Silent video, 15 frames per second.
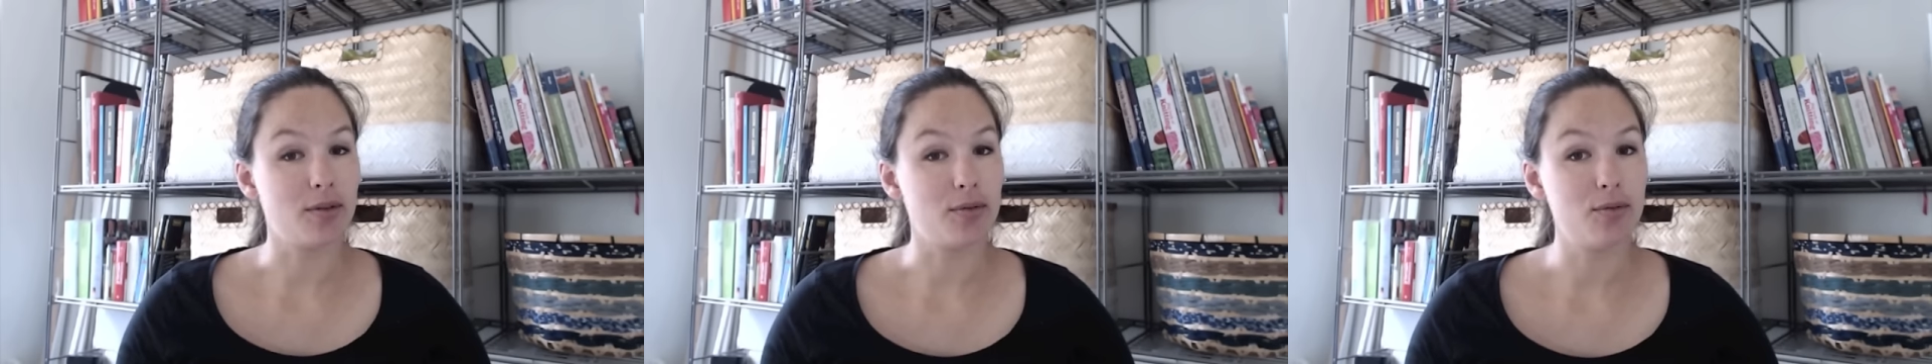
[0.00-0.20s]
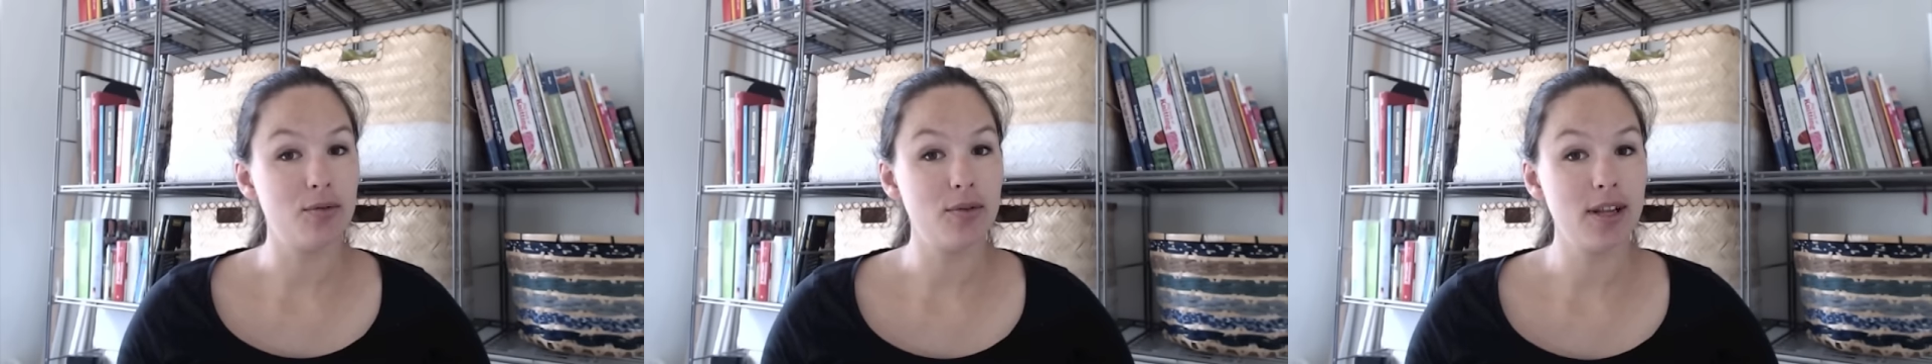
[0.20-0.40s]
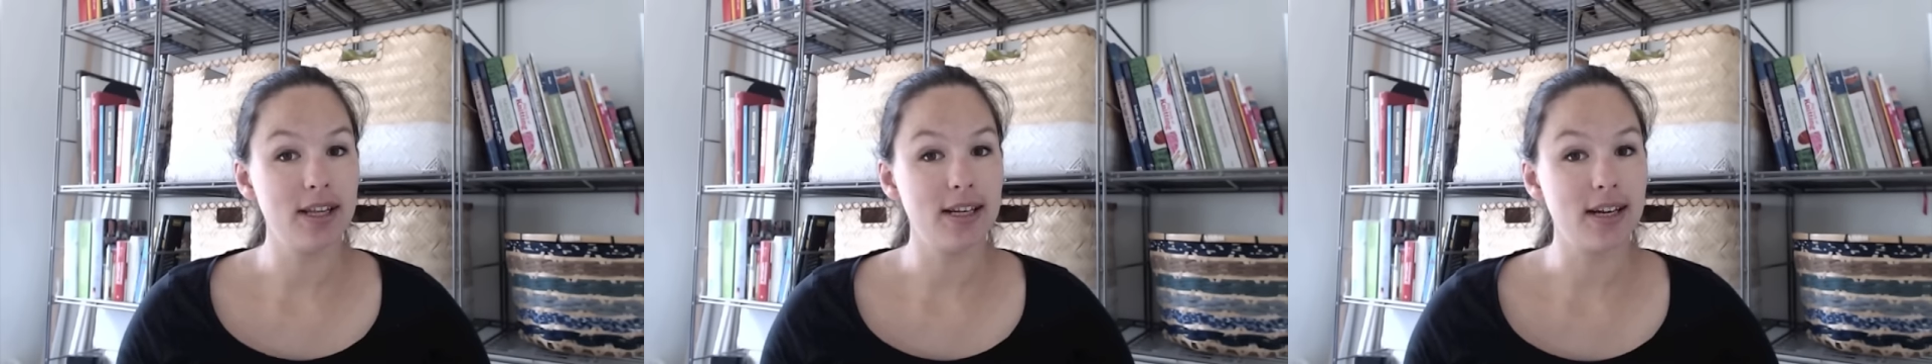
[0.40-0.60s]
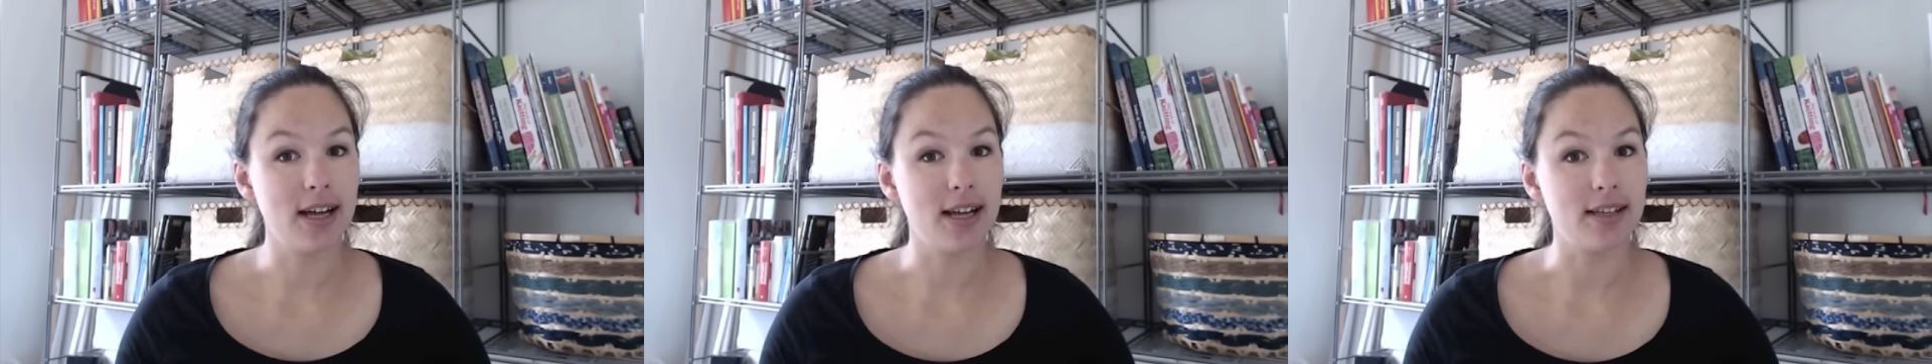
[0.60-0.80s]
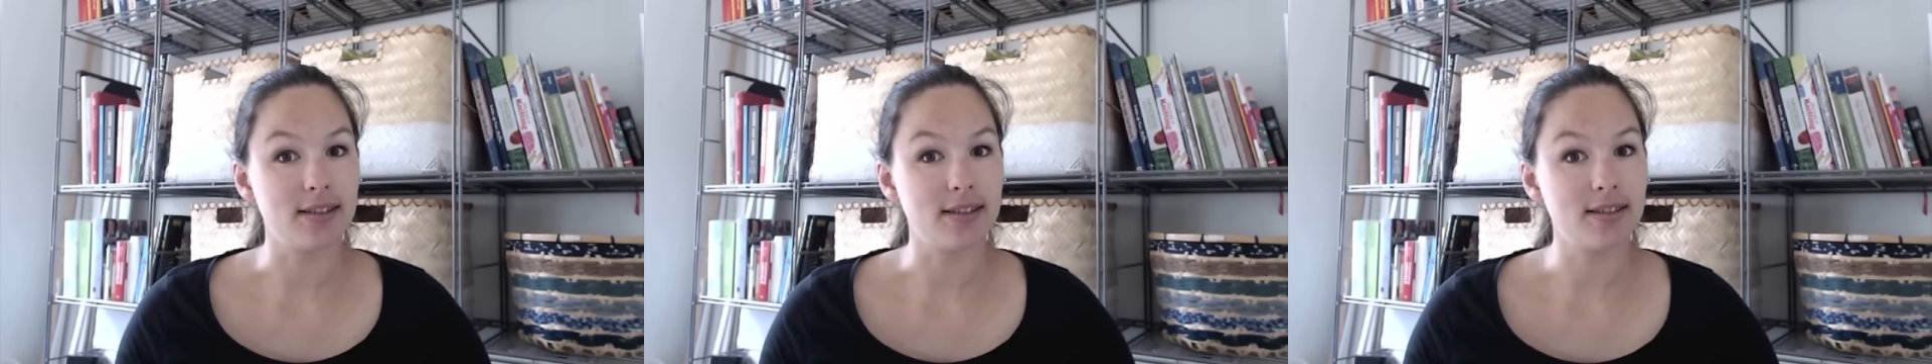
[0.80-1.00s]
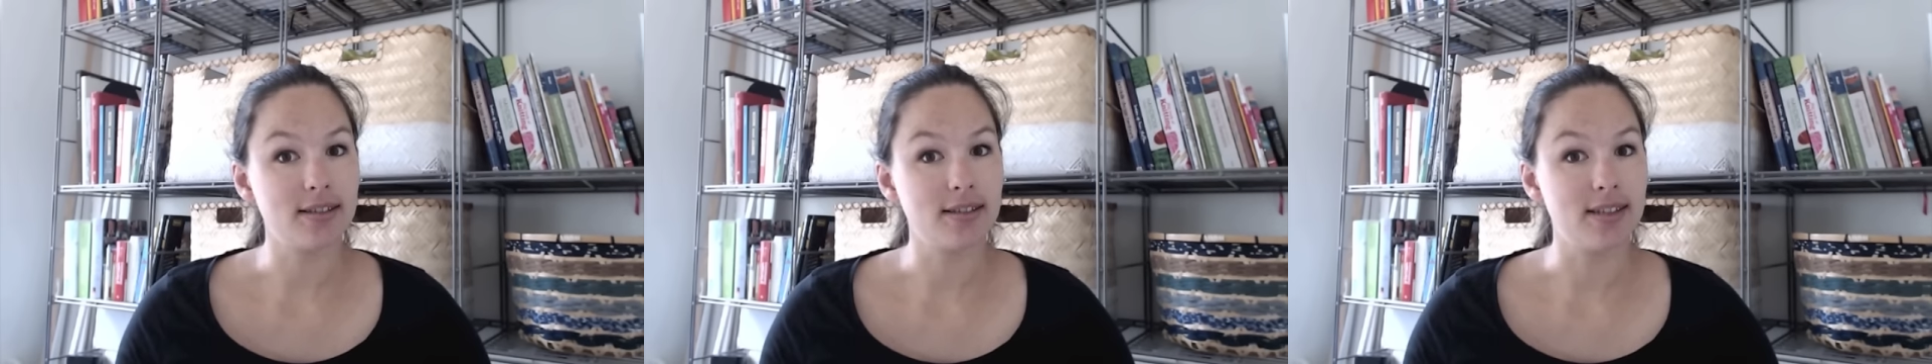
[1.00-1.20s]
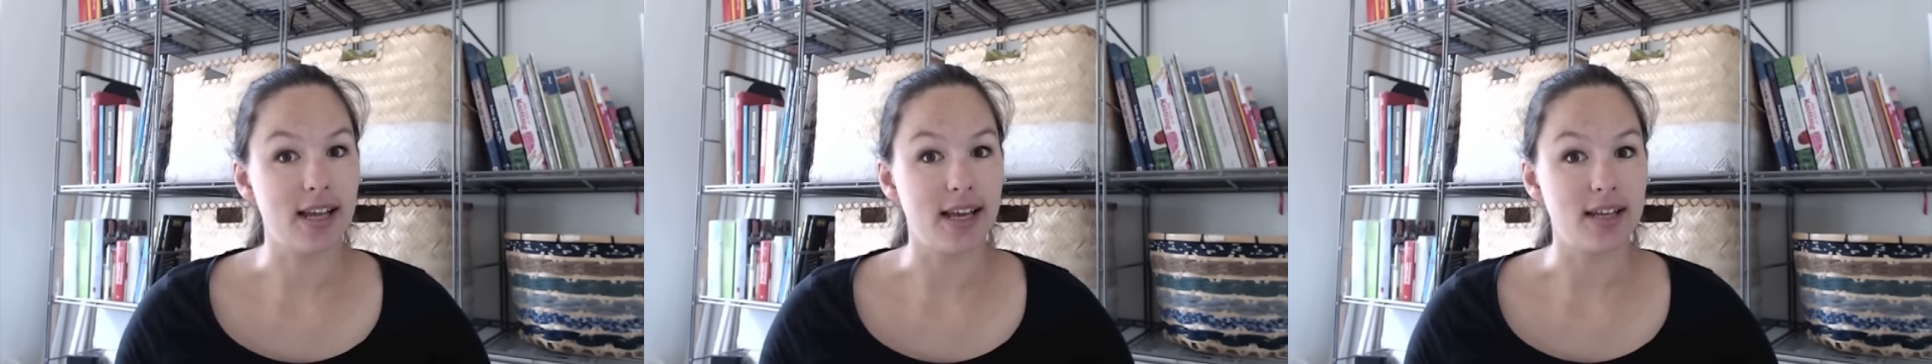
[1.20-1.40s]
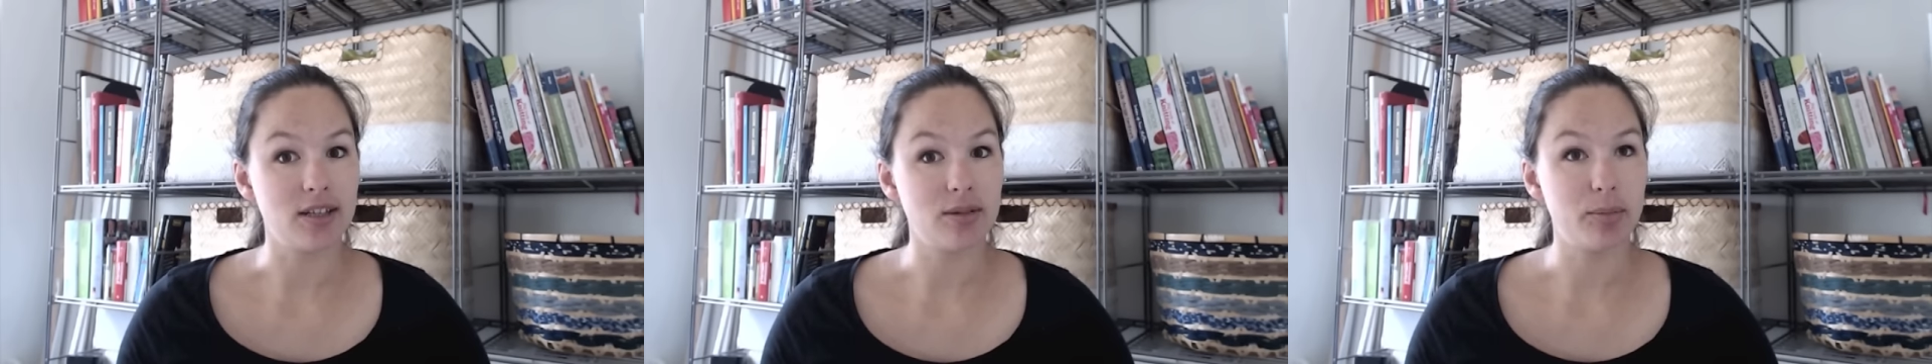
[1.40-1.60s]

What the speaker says: really nice date